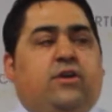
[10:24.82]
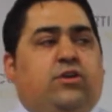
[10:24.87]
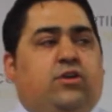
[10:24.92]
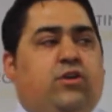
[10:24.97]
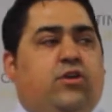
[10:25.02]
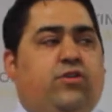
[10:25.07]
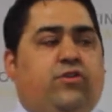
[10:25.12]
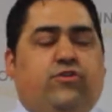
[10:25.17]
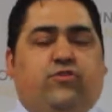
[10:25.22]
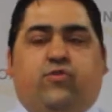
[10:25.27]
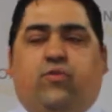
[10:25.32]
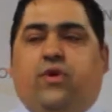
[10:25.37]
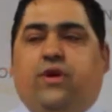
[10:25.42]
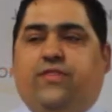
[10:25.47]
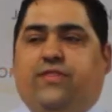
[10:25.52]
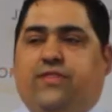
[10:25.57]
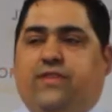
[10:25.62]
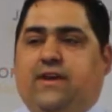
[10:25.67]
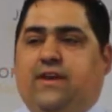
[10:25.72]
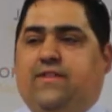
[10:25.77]
You know, there's
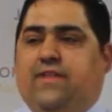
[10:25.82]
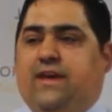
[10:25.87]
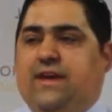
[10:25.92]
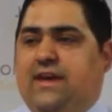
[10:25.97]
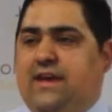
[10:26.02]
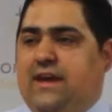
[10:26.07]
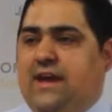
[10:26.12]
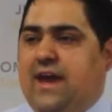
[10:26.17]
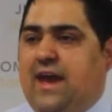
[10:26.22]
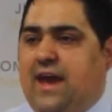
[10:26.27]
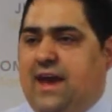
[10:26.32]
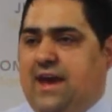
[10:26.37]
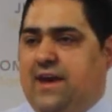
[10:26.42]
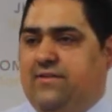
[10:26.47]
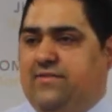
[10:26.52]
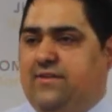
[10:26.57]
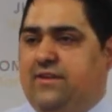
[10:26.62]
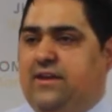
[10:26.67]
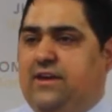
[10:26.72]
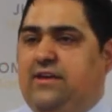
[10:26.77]
one thing that he
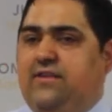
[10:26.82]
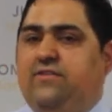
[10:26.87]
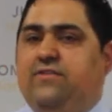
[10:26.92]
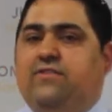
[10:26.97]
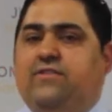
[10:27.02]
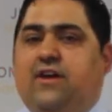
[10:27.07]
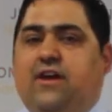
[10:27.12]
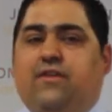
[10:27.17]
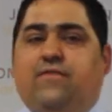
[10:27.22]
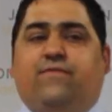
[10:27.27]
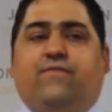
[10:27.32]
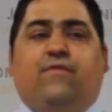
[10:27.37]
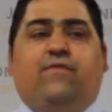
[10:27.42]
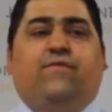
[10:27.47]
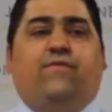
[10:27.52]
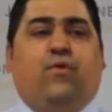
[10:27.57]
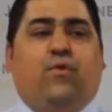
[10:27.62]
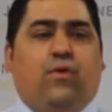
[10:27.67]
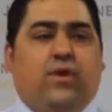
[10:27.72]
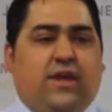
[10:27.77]
has that he's done for
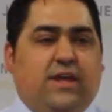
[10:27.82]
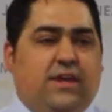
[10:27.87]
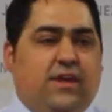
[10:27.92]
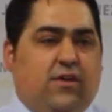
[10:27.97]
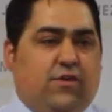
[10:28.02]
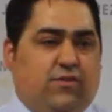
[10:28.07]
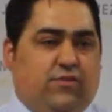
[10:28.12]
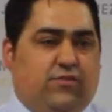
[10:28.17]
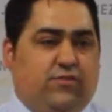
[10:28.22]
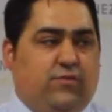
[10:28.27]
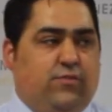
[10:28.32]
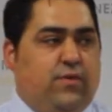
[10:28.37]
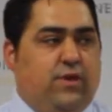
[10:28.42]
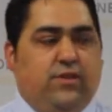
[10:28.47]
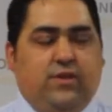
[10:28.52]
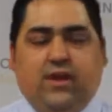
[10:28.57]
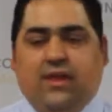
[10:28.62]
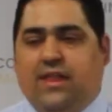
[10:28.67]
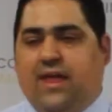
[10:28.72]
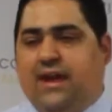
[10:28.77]
40 years.
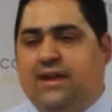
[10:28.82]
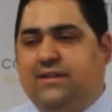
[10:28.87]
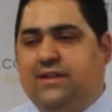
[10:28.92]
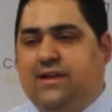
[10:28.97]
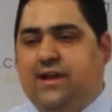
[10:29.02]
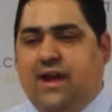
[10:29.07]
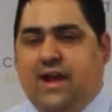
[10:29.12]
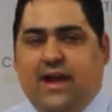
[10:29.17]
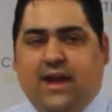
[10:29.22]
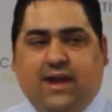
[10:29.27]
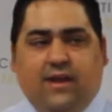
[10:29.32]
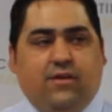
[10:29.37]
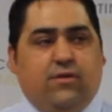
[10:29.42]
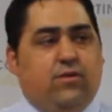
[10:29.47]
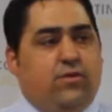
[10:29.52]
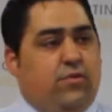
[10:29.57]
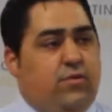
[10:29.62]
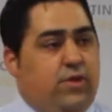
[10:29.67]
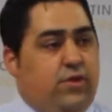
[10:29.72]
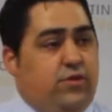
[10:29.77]
Whether you like the guy,
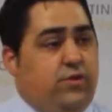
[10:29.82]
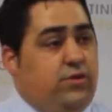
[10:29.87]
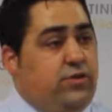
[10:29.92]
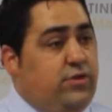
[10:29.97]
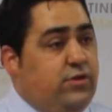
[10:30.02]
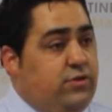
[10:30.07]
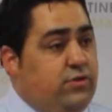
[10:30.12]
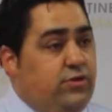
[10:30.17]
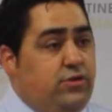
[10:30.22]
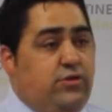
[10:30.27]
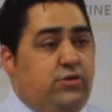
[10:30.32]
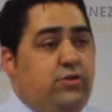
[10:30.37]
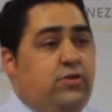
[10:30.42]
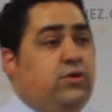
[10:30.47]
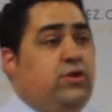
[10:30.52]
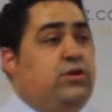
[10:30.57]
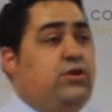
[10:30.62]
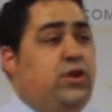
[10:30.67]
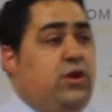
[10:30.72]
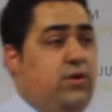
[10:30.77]
whether you do
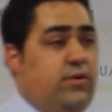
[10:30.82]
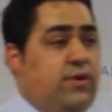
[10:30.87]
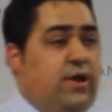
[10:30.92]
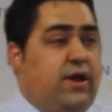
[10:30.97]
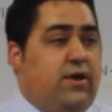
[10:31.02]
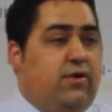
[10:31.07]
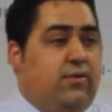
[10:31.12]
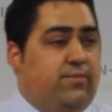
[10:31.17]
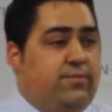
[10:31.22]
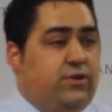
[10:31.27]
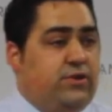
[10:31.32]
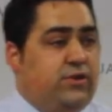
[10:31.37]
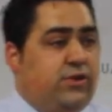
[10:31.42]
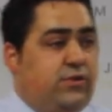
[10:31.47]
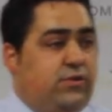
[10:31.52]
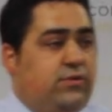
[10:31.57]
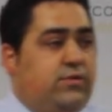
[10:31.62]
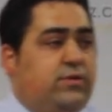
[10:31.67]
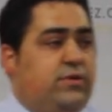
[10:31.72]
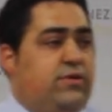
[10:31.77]
or you don't, I hope you
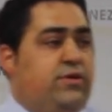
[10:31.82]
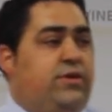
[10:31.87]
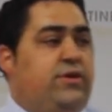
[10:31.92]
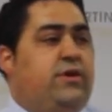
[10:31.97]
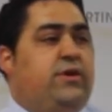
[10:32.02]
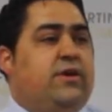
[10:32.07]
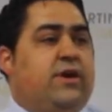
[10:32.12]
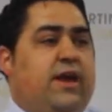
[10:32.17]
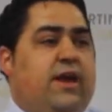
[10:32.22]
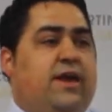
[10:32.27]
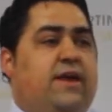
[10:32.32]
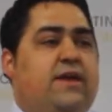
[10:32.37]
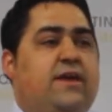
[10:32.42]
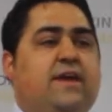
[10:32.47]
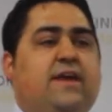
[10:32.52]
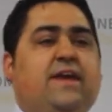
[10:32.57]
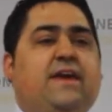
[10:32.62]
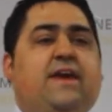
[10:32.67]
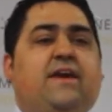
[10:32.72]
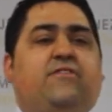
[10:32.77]
do, okay?
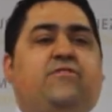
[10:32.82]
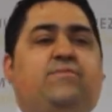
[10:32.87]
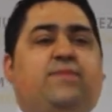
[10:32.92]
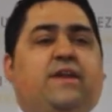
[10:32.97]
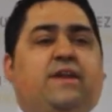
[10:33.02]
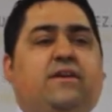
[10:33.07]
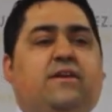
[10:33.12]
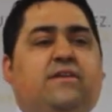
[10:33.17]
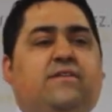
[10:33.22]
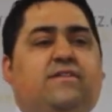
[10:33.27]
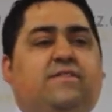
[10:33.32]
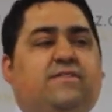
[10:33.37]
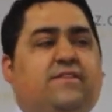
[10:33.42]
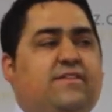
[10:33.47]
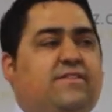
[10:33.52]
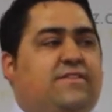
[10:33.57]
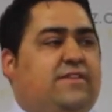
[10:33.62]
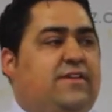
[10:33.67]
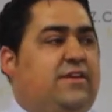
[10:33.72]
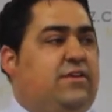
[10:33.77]
He has been
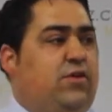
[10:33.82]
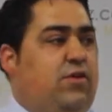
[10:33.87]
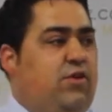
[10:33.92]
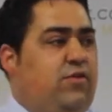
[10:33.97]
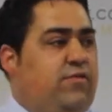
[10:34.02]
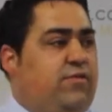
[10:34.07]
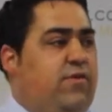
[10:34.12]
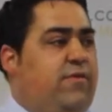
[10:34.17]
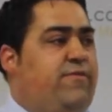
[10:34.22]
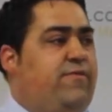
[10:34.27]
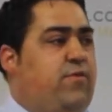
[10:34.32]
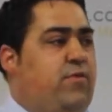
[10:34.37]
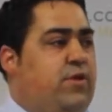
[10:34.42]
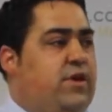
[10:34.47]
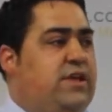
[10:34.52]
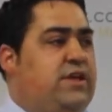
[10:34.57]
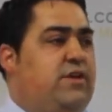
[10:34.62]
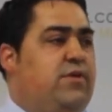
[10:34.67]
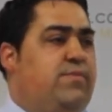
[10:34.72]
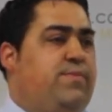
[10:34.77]
consistent over a
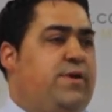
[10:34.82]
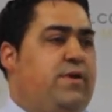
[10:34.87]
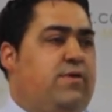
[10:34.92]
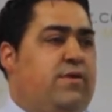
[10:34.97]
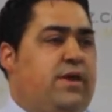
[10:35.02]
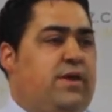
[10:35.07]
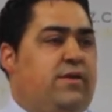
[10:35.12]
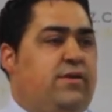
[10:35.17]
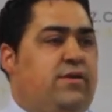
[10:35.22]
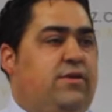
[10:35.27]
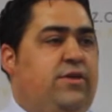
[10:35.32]
40-year period.